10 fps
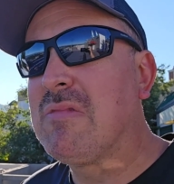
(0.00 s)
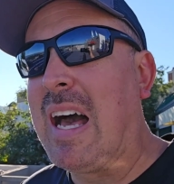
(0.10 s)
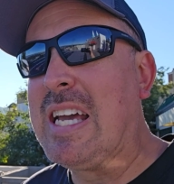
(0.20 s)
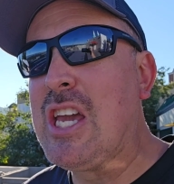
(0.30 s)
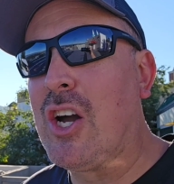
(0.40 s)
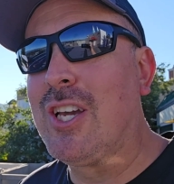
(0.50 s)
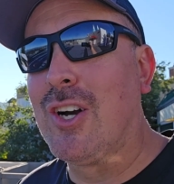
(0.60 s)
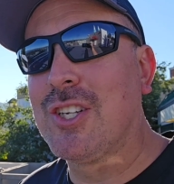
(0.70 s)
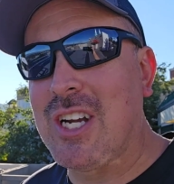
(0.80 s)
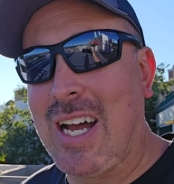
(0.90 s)
a
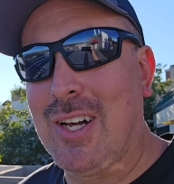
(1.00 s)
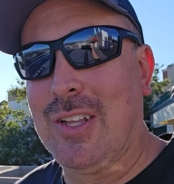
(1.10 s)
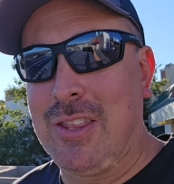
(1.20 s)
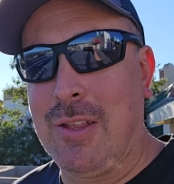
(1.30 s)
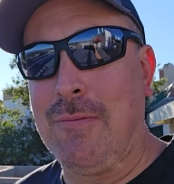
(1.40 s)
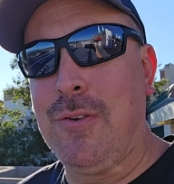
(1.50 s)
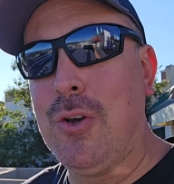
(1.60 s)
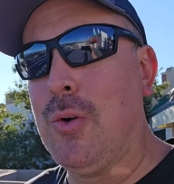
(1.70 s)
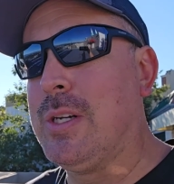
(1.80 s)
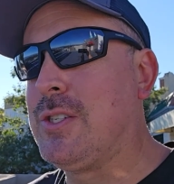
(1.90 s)
young child, the
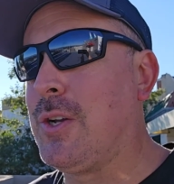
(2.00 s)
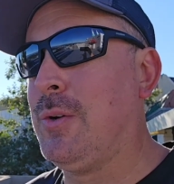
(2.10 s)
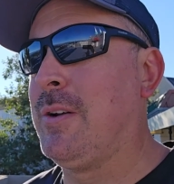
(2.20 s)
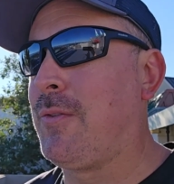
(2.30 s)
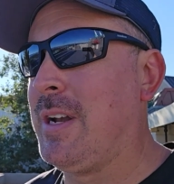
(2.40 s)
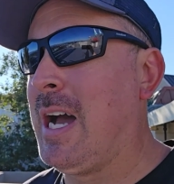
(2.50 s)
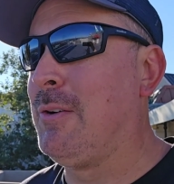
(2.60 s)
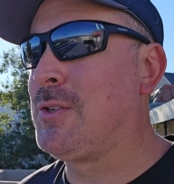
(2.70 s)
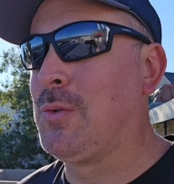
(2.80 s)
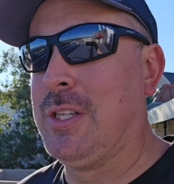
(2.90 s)
view is so different now.
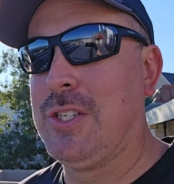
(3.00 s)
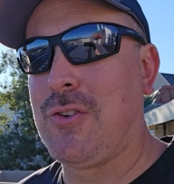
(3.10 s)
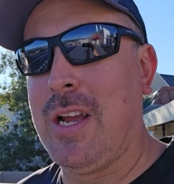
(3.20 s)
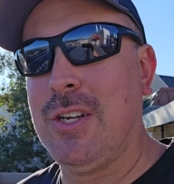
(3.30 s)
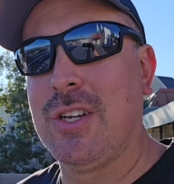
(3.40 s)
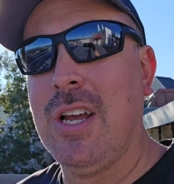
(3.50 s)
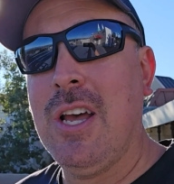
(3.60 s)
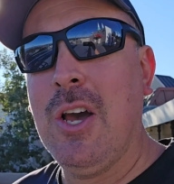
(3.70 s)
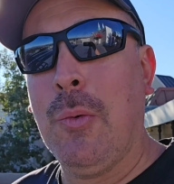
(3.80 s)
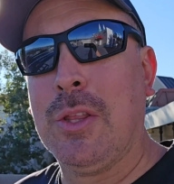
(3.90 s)
It's really strange
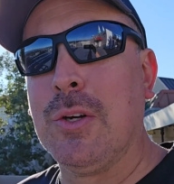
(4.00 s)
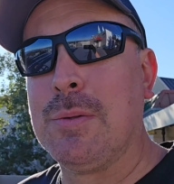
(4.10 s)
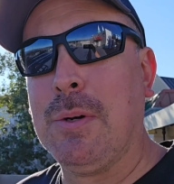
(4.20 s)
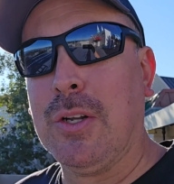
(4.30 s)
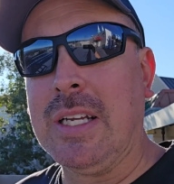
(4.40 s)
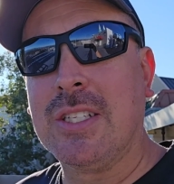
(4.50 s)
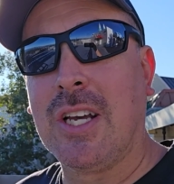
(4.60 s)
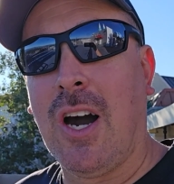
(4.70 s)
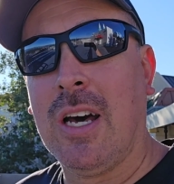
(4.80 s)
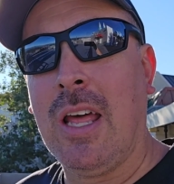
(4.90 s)
with those buildings
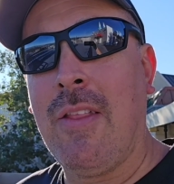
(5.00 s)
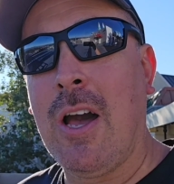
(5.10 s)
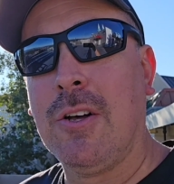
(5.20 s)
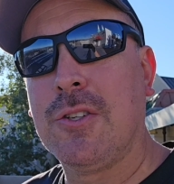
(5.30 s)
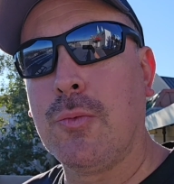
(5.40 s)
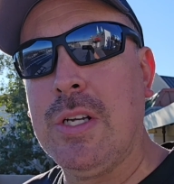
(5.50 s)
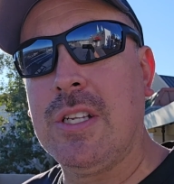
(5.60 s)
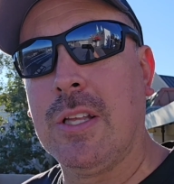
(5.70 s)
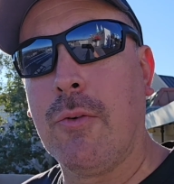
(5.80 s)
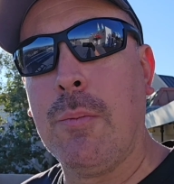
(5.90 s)
gone. And they also
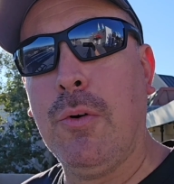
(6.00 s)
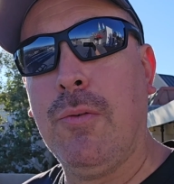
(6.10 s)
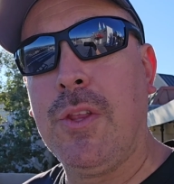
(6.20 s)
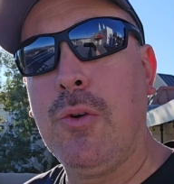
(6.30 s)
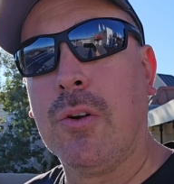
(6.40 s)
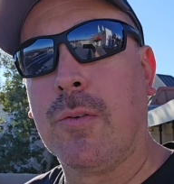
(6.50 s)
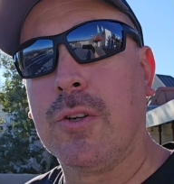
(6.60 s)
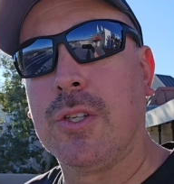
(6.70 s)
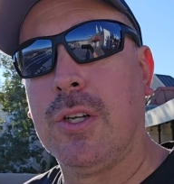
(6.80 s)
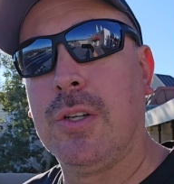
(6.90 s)
recently removed the
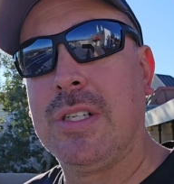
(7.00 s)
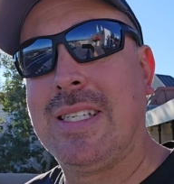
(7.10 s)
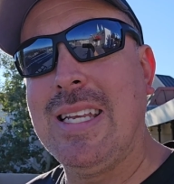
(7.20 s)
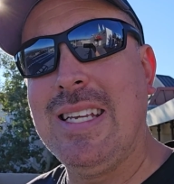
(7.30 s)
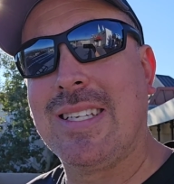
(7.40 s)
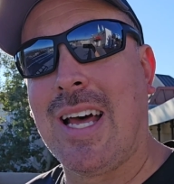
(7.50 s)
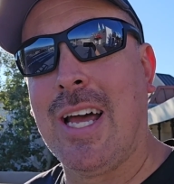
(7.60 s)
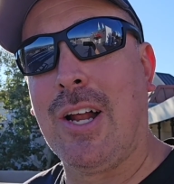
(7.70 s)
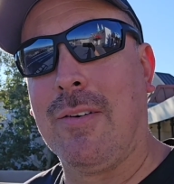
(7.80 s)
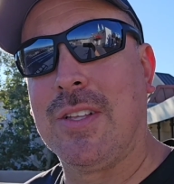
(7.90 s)
Universal City
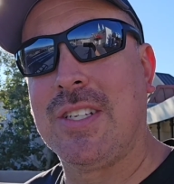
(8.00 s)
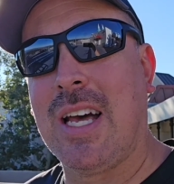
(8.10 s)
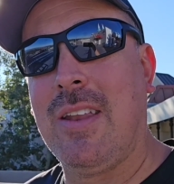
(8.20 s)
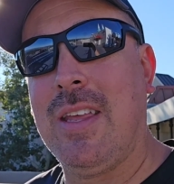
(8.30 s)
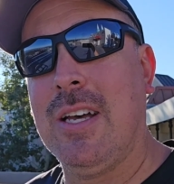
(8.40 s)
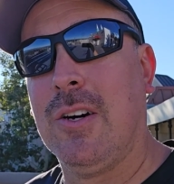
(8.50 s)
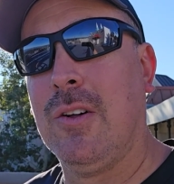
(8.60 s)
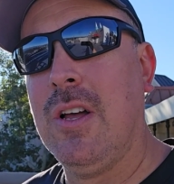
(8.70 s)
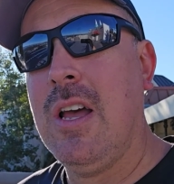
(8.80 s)
sign off the side of the hill,